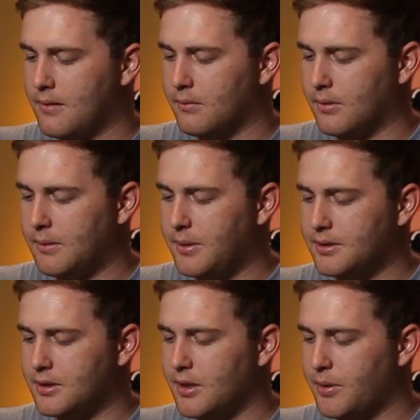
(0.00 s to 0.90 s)
What about
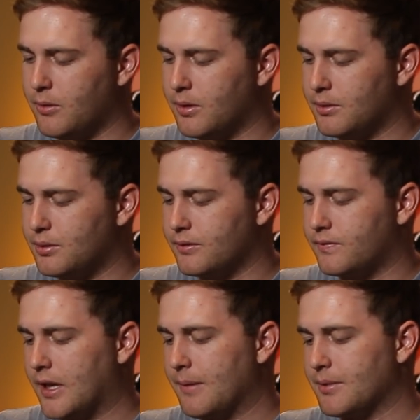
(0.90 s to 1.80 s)
skipping one or two
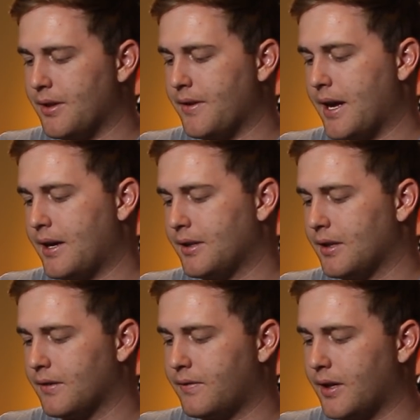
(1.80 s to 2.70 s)
frames and then adding the
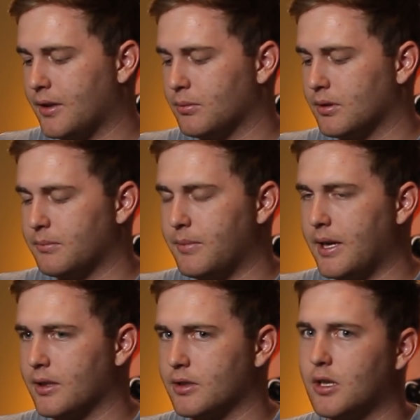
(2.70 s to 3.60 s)
effect? Will it make
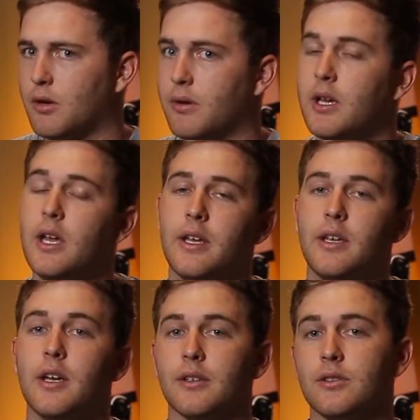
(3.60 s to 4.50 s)
it slower?
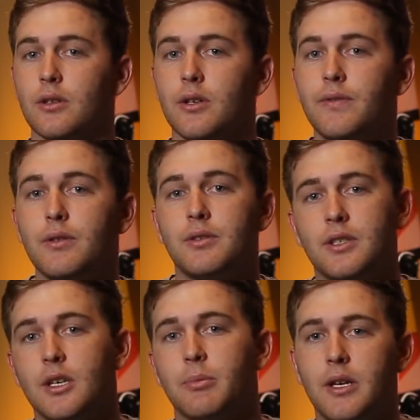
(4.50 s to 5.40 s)
Yes, so if you
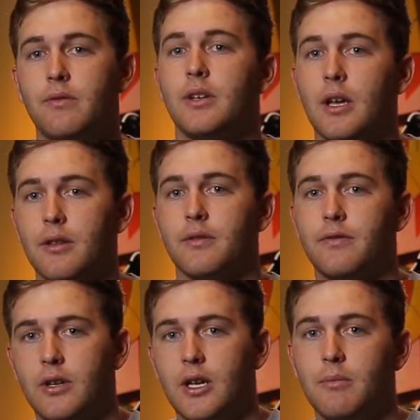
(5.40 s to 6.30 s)
skip every other
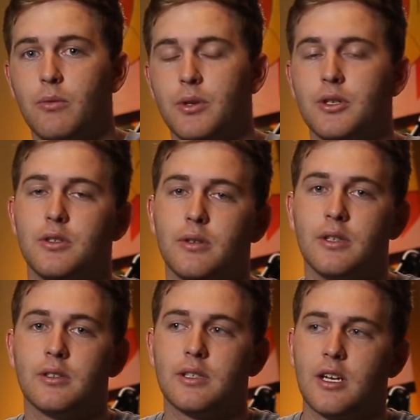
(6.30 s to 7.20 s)
frame when you're doing
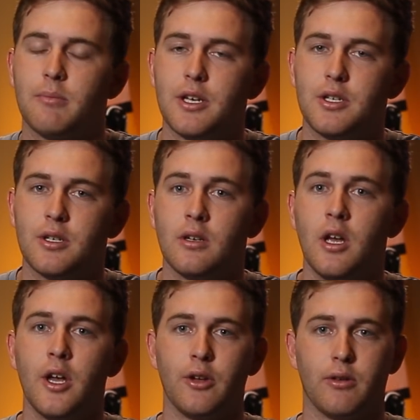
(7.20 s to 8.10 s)
this animation,
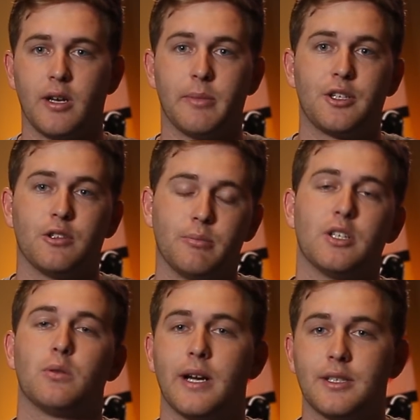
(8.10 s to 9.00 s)
your animation will be
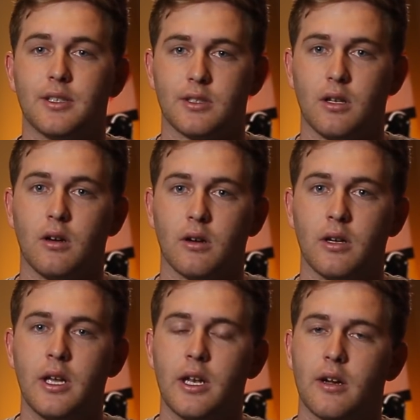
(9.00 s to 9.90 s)
twice as long.
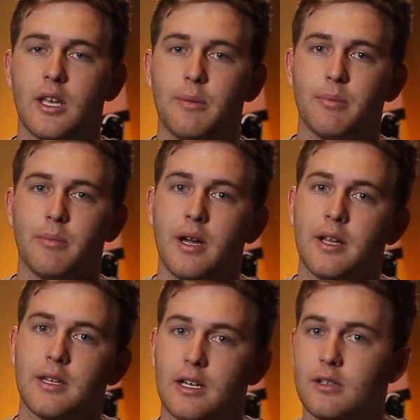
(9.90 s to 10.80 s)
Now keep in mind
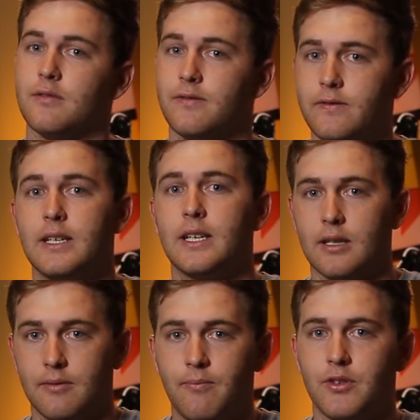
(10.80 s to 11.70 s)
that it'll flicker
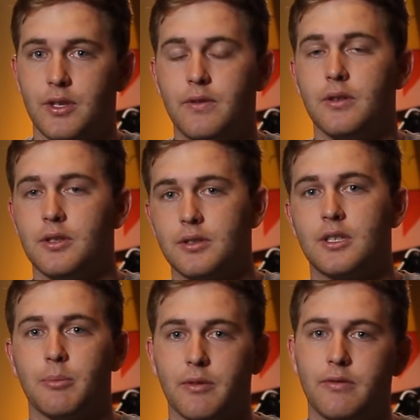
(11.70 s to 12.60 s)
if you just
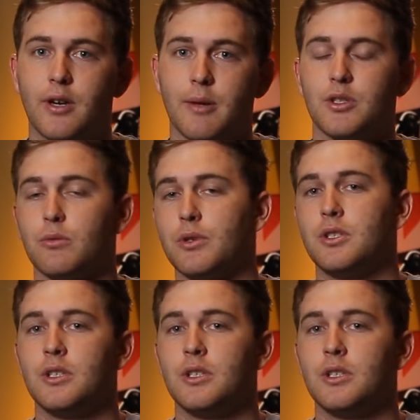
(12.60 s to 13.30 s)
skip a frame. So what you